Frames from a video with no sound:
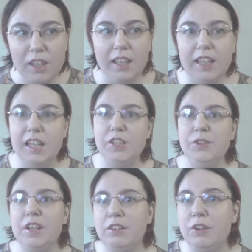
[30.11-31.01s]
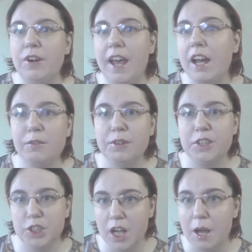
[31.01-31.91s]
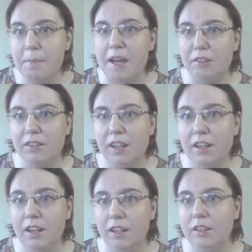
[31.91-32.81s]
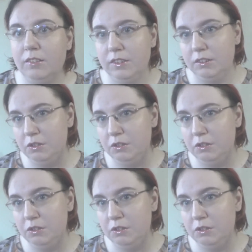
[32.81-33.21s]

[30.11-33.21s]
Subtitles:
again, you guys know I have a job outside of